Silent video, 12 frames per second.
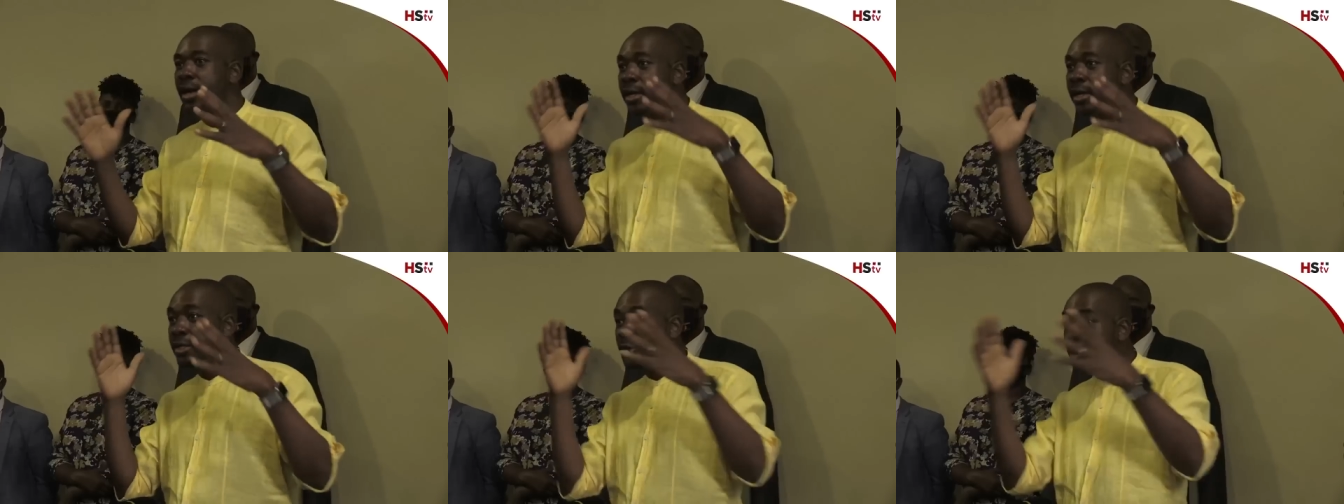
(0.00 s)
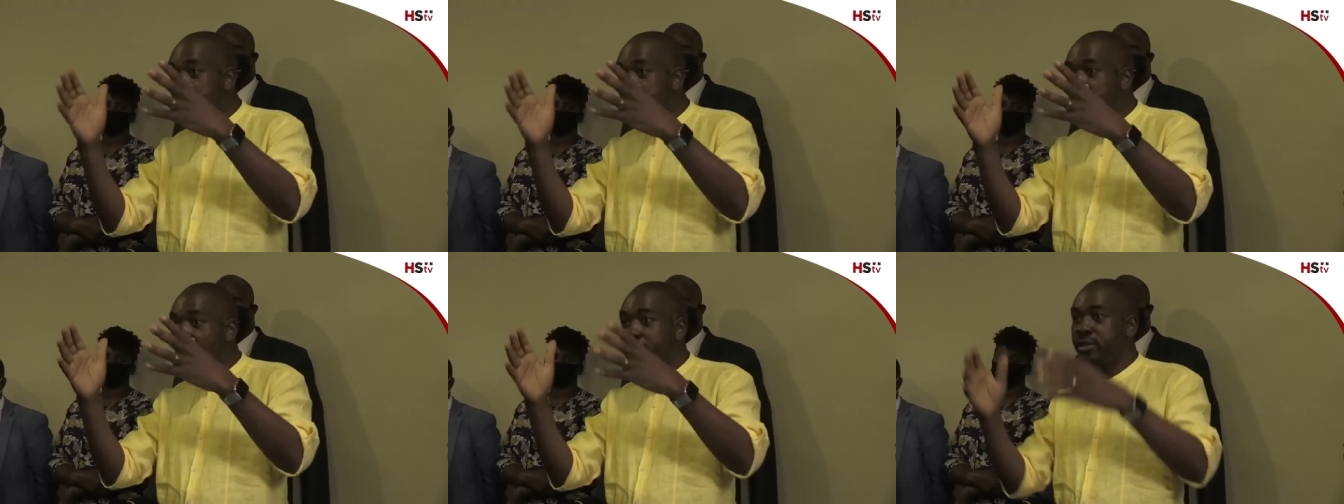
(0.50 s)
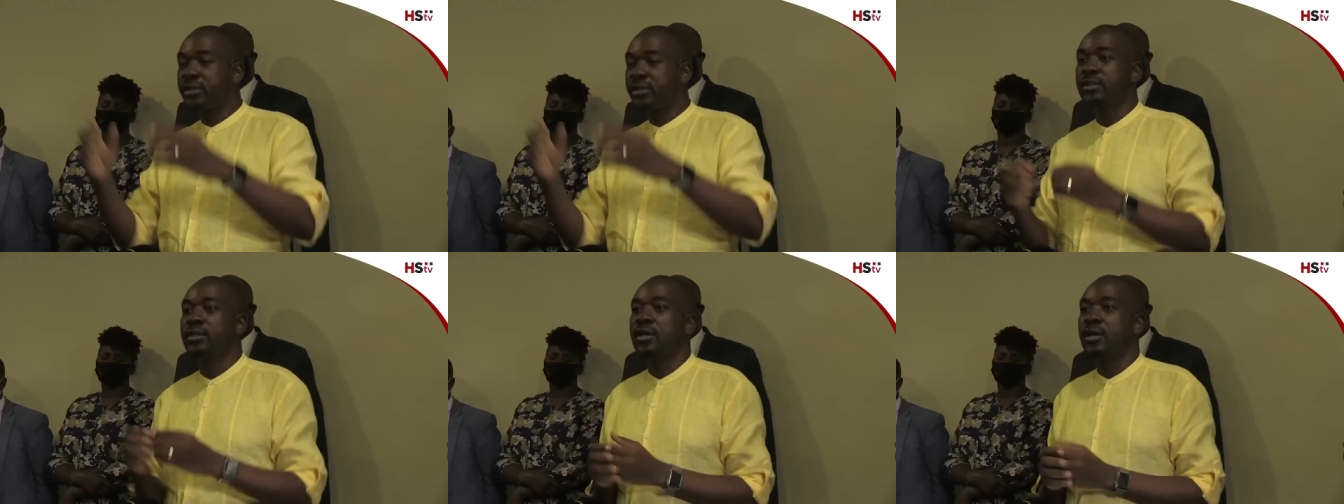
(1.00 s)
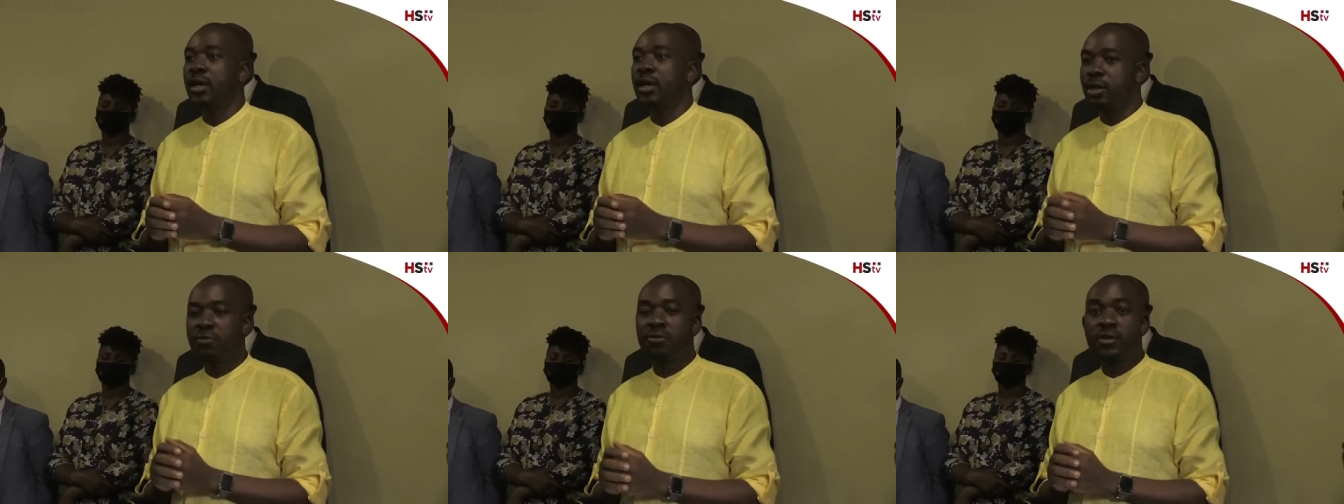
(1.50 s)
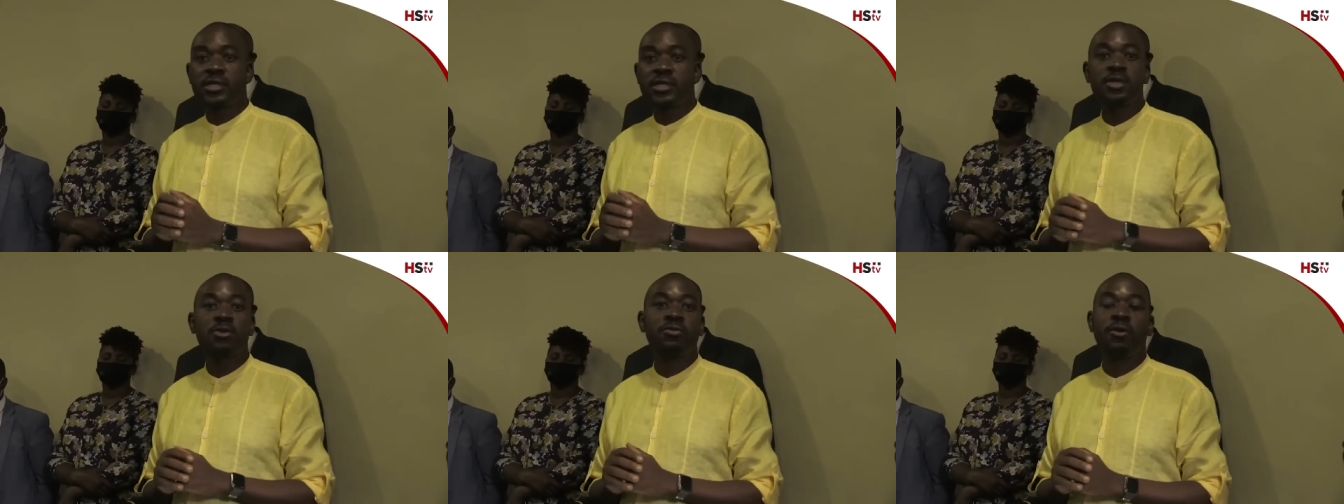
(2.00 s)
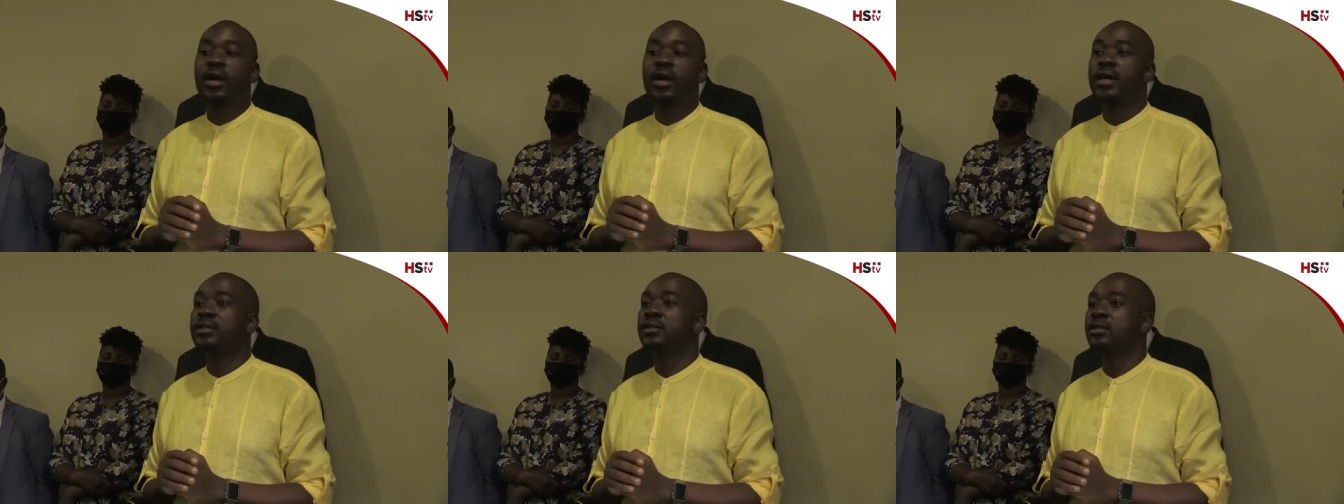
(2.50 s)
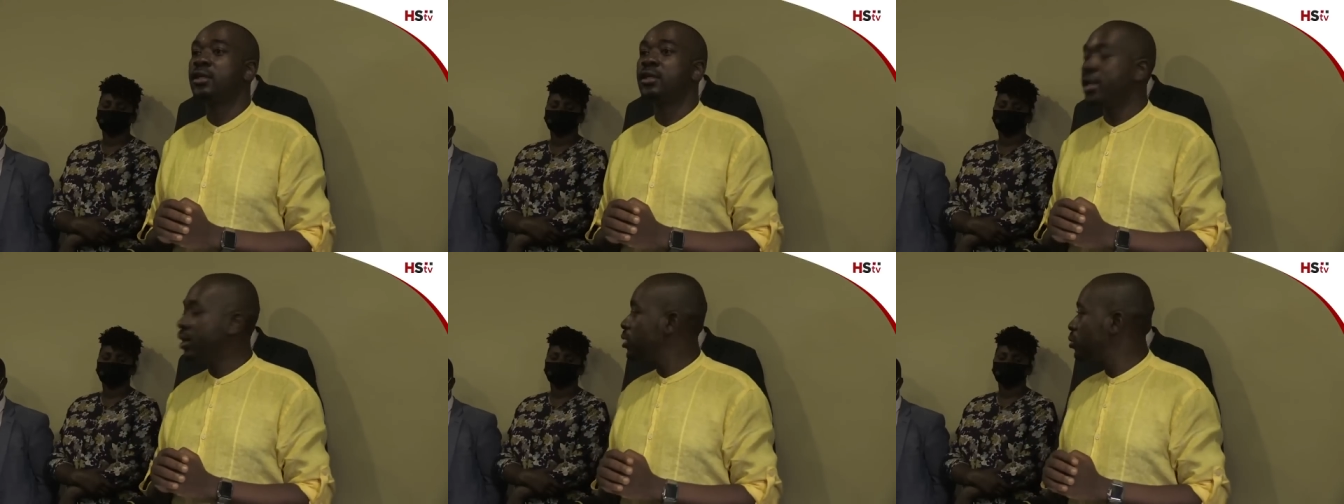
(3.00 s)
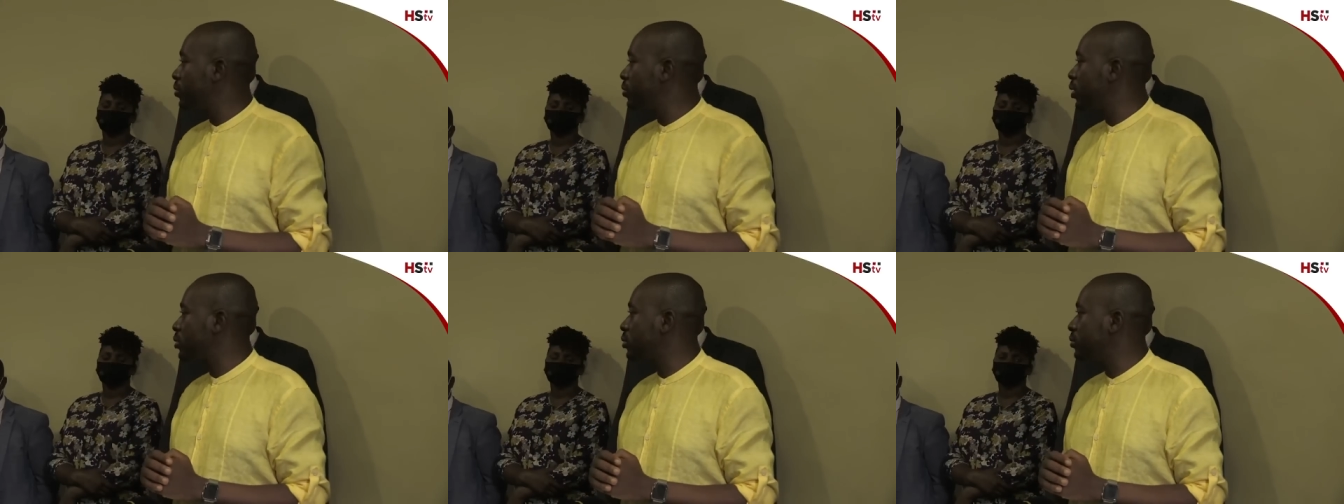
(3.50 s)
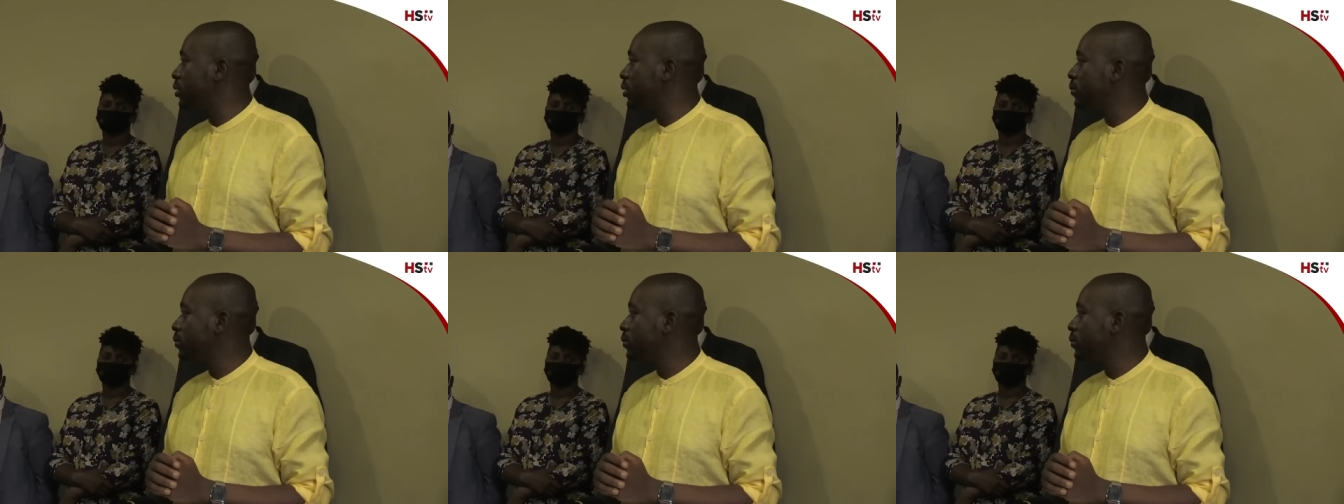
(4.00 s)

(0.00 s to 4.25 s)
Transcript: a new thrust, and of course a new focus and a new philosophy.